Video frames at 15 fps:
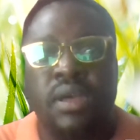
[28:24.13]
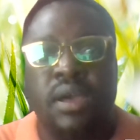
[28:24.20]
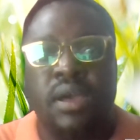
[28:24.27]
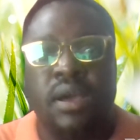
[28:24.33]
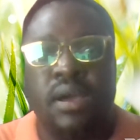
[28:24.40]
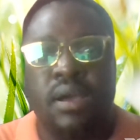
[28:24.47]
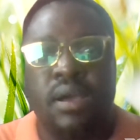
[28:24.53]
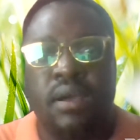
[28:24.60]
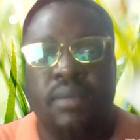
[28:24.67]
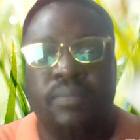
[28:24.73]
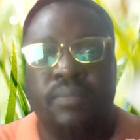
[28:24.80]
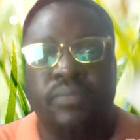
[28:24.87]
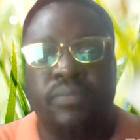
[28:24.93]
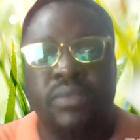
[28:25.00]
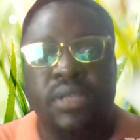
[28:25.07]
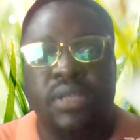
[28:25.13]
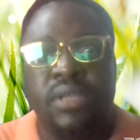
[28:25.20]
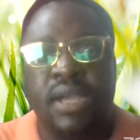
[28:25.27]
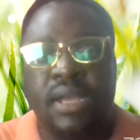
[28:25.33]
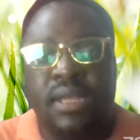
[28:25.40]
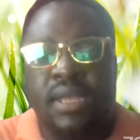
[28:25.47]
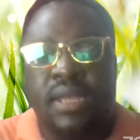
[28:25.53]

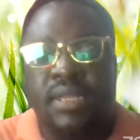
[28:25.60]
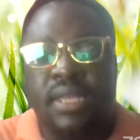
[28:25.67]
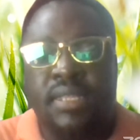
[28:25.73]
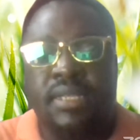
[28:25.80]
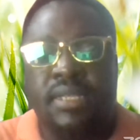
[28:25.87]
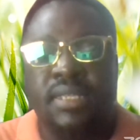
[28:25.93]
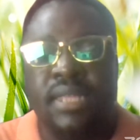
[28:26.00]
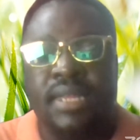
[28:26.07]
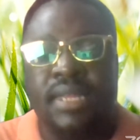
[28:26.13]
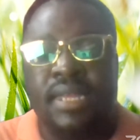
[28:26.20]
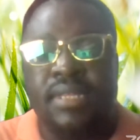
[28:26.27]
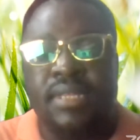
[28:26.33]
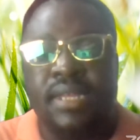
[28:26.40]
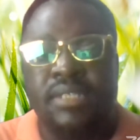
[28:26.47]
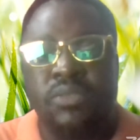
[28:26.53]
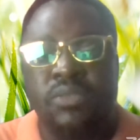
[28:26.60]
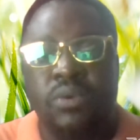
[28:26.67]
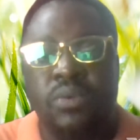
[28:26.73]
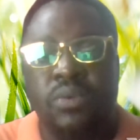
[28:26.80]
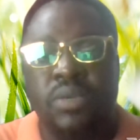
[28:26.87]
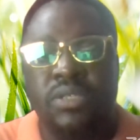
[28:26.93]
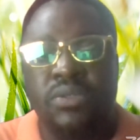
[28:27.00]
And I think that's
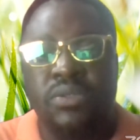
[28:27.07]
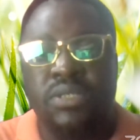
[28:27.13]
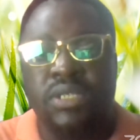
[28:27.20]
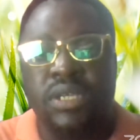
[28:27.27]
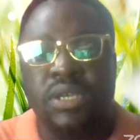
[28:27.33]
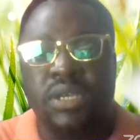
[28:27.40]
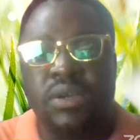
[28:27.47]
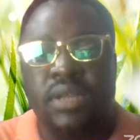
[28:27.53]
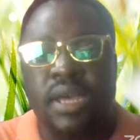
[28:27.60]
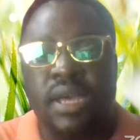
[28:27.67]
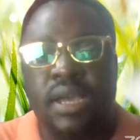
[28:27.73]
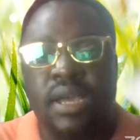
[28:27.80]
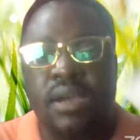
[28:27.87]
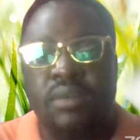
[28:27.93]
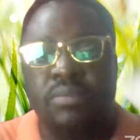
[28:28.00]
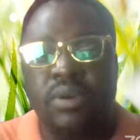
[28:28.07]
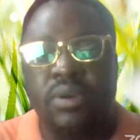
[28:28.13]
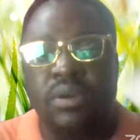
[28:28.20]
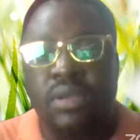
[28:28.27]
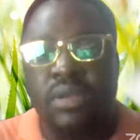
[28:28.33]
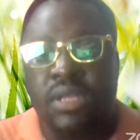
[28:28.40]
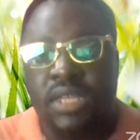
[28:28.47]
one way to secure that account.
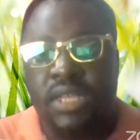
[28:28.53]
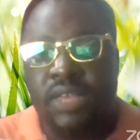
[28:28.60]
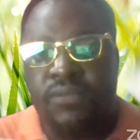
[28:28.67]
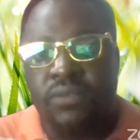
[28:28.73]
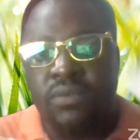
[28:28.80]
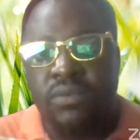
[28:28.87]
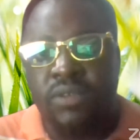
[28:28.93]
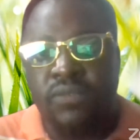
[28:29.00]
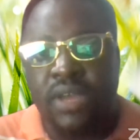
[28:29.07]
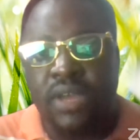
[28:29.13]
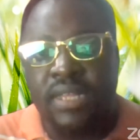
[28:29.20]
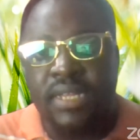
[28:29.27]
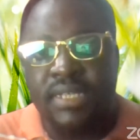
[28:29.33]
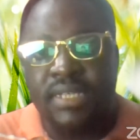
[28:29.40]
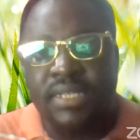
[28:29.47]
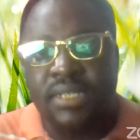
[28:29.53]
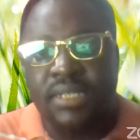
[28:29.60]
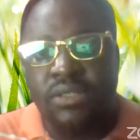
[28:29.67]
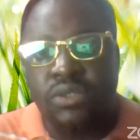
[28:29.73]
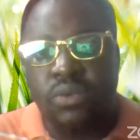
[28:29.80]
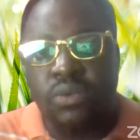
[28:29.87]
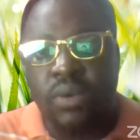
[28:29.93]
But if you had
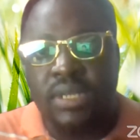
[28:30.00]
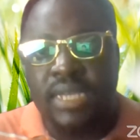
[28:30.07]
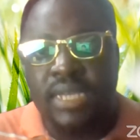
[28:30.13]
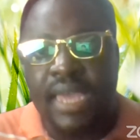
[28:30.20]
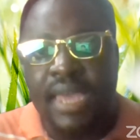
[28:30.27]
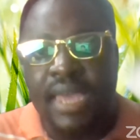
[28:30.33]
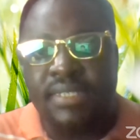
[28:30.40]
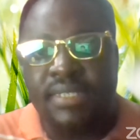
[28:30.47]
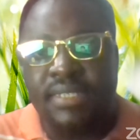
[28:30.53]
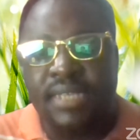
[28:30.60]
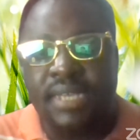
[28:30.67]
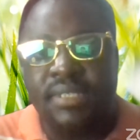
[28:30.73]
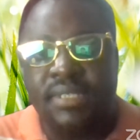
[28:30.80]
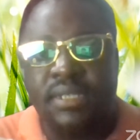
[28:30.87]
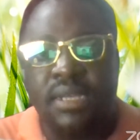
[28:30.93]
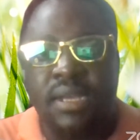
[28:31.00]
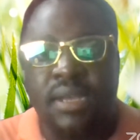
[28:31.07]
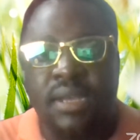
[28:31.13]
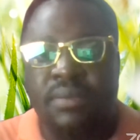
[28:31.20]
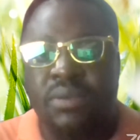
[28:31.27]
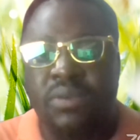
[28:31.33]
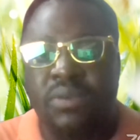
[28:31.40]
listened to what the guy had said,
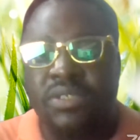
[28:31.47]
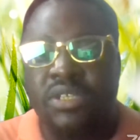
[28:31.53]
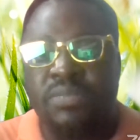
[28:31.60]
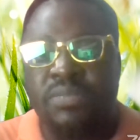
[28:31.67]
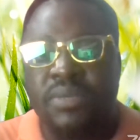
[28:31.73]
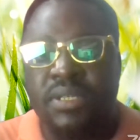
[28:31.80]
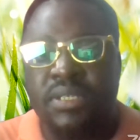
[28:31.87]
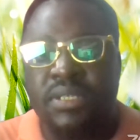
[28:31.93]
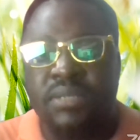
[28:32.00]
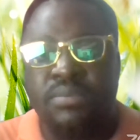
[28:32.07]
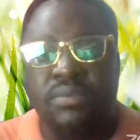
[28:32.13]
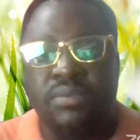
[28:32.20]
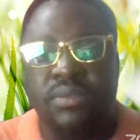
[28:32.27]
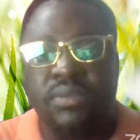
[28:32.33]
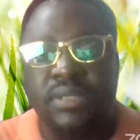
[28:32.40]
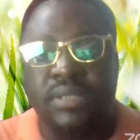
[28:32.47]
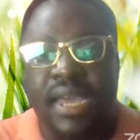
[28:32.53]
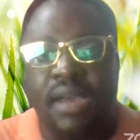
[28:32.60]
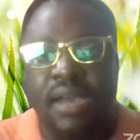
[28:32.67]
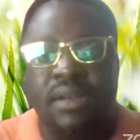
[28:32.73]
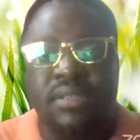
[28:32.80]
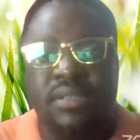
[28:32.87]
it was just pretty simple.
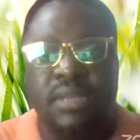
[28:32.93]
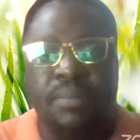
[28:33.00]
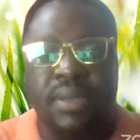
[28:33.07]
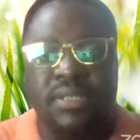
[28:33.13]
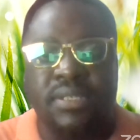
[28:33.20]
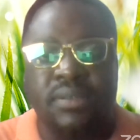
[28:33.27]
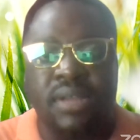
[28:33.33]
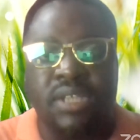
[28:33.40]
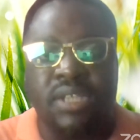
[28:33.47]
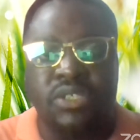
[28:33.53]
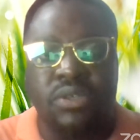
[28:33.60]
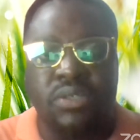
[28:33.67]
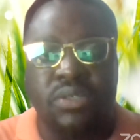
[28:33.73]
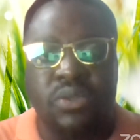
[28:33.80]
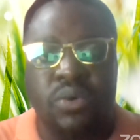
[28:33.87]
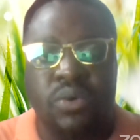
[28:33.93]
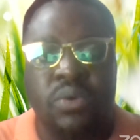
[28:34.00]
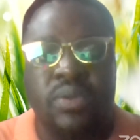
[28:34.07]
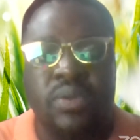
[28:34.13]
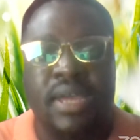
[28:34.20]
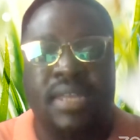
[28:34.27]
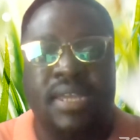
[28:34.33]
Dial the particular short
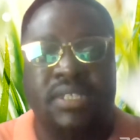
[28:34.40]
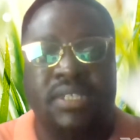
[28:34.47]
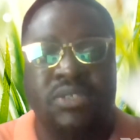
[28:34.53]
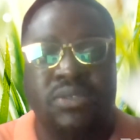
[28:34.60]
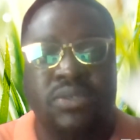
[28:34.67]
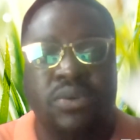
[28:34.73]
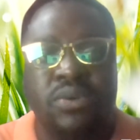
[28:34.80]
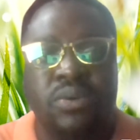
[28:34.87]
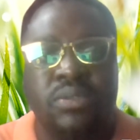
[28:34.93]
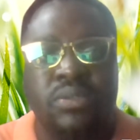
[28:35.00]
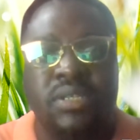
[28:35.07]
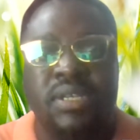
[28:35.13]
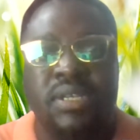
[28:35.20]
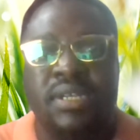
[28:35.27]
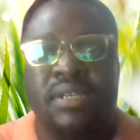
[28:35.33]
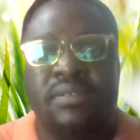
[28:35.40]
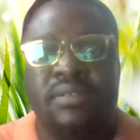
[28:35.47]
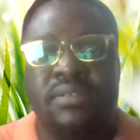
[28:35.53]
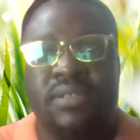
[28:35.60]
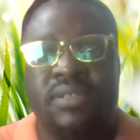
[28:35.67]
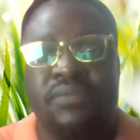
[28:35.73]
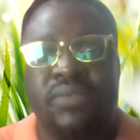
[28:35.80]
code, and that short code
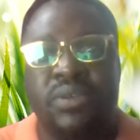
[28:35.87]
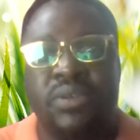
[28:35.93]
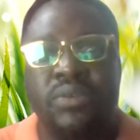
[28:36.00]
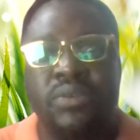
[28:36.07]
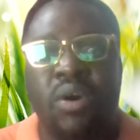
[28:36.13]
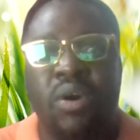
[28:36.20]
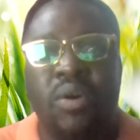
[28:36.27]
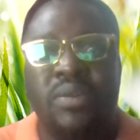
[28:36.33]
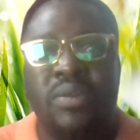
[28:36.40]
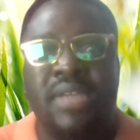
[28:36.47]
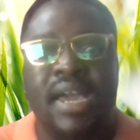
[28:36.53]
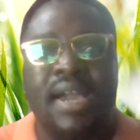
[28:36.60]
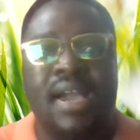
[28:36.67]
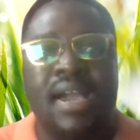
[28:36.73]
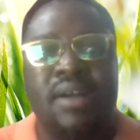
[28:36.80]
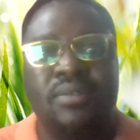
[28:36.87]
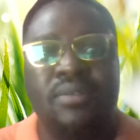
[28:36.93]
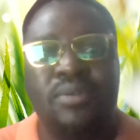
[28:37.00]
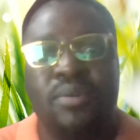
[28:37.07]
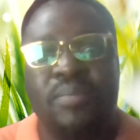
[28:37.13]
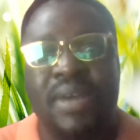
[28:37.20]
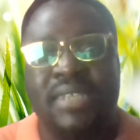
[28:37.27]
revealed all the account
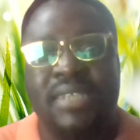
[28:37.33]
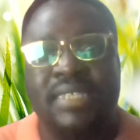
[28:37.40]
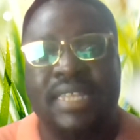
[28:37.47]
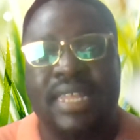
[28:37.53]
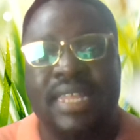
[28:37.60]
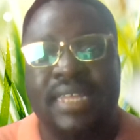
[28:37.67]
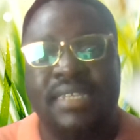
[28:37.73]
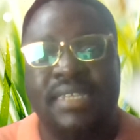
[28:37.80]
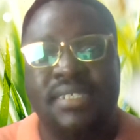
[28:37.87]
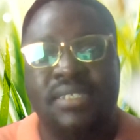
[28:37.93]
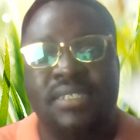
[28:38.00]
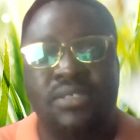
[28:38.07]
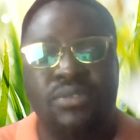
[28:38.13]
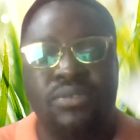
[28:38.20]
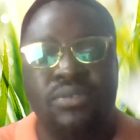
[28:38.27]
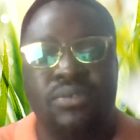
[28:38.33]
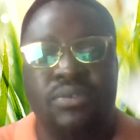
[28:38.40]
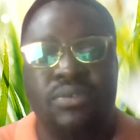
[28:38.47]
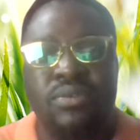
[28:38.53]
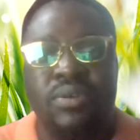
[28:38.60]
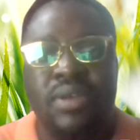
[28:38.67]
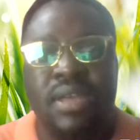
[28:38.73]
numbers linked
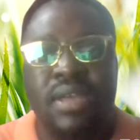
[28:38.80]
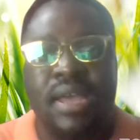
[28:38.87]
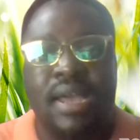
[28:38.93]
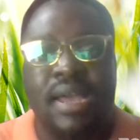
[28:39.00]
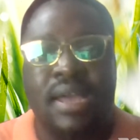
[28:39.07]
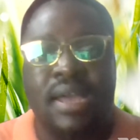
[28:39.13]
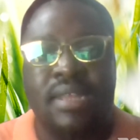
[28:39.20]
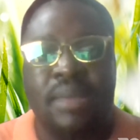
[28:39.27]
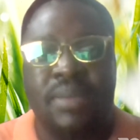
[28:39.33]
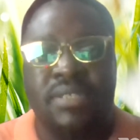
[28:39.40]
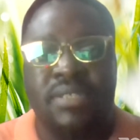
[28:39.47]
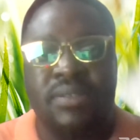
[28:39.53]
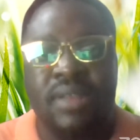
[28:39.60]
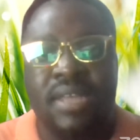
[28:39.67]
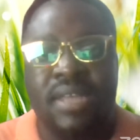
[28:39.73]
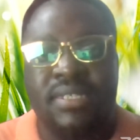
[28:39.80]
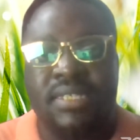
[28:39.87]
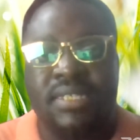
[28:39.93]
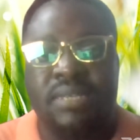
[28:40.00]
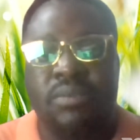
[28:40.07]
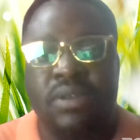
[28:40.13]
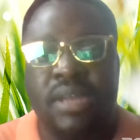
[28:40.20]
to that particular
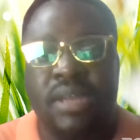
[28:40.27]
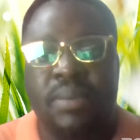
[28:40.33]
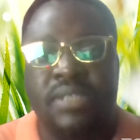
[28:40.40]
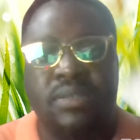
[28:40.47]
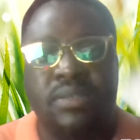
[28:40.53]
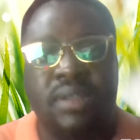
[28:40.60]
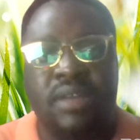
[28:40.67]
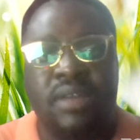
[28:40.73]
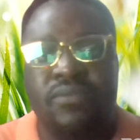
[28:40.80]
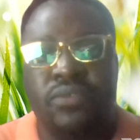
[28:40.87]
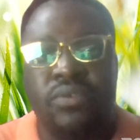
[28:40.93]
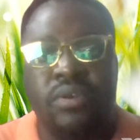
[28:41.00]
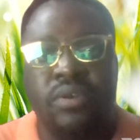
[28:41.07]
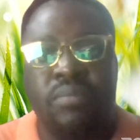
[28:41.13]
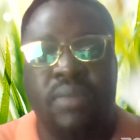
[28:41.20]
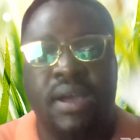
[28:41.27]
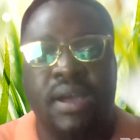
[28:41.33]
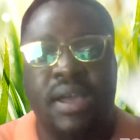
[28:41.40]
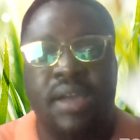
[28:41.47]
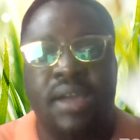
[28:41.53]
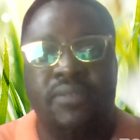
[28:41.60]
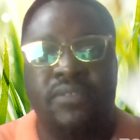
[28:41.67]
SIM or that particular phone number.
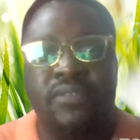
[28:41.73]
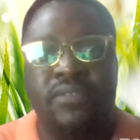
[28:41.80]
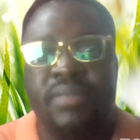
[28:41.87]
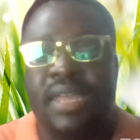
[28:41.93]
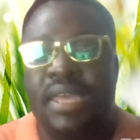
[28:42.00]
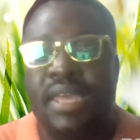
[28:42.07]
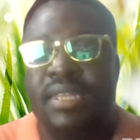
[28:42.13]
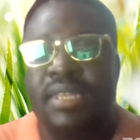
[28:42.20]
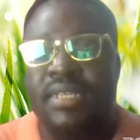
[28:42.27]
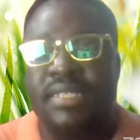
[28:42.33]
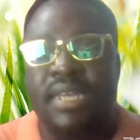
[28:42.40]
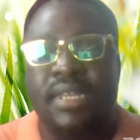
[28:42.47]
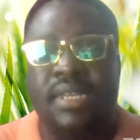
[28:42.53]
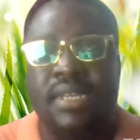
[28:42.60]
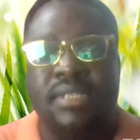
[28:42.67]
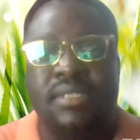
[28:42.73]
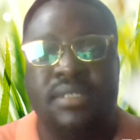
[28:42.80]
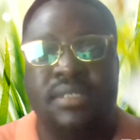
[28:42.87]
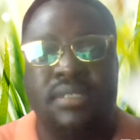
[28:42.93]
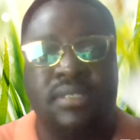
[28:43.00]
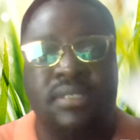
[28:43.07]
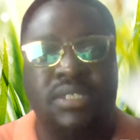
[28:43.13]
And from there, they
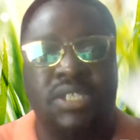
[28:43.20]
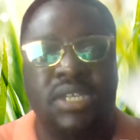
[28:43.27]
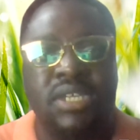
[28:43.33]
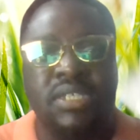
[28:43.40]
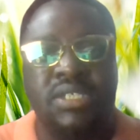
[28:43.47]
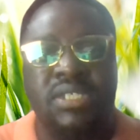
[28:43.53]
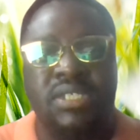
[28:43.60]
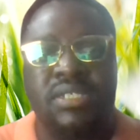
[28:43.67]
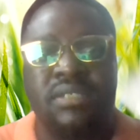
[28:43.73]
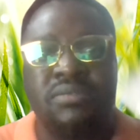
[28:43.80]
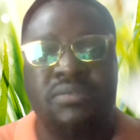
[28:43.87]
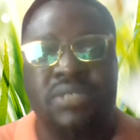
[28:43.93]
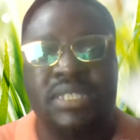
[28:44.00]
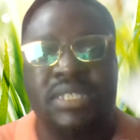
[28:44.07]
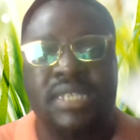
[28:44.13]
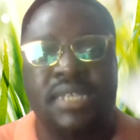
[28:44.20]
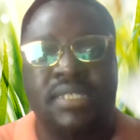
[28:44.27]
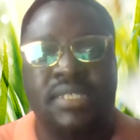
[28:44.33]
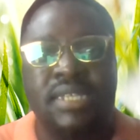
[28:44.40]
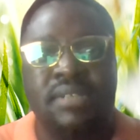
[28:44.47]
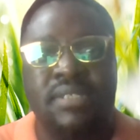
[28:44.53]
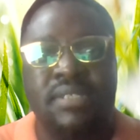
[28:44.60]
started changing,
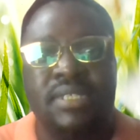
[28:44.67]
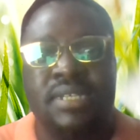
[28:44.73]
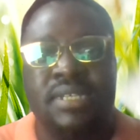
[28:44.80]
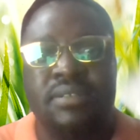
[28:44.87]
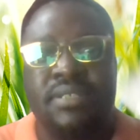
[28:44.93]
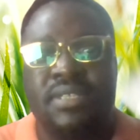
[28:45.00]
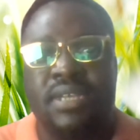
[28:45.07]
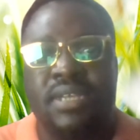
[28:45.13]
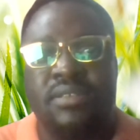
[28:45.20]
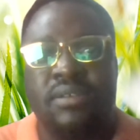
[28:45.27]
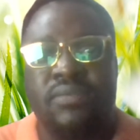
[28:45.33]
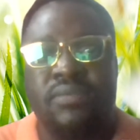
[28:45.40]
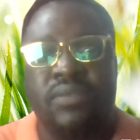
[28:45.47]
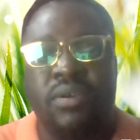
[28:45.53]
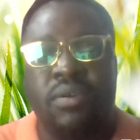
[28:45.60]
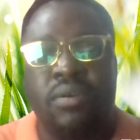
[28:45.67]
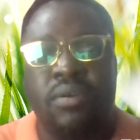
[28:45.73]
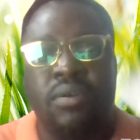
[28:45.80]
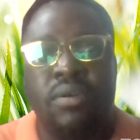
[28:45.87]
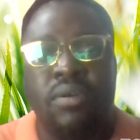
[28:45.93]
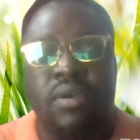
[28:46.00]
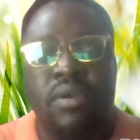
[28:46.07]
They did a reset of
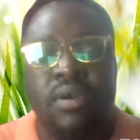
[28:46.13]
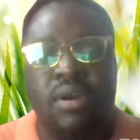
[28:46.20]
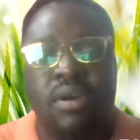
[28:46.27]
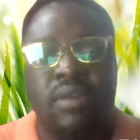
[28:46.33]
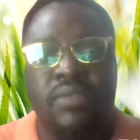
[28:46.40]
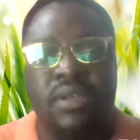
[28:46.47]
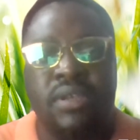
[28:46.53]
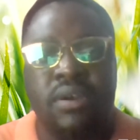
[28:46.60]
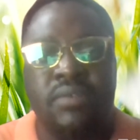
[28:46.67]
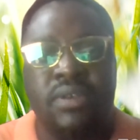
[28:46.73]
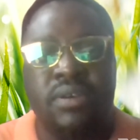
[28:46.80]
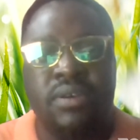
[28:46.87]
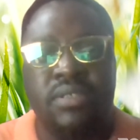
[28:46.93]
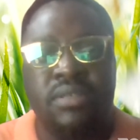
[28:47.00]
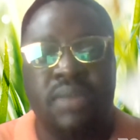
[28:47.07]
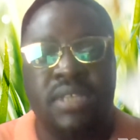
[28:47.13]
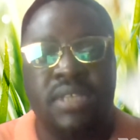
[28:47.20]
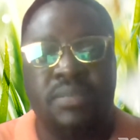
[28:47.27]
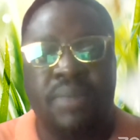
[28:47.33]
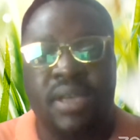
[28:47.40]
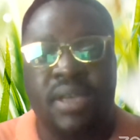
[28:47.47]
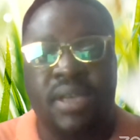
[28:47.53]
the
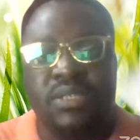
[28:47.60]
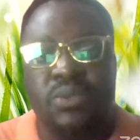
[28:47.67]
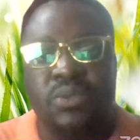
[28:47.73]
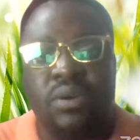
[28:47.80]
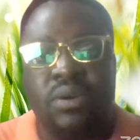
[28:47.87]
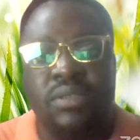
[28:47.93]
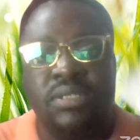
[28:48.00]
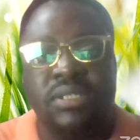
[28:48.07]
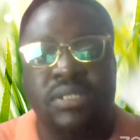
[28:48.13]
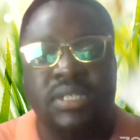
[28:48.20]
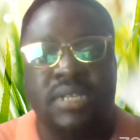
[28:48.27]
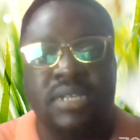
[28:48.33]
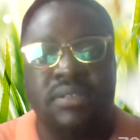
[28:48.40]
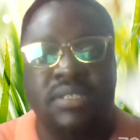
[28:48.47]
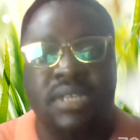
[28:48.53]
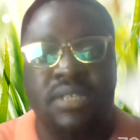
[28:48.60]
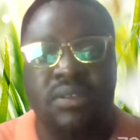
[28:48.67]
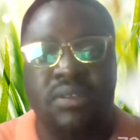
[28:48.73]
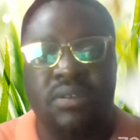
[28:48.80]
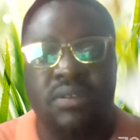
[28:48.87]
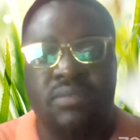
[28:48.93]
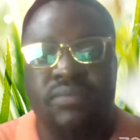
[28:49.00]
customer's password. Did a reset
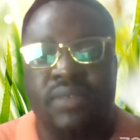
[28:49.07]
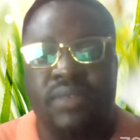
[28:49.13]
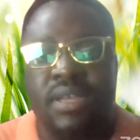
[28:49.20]
of.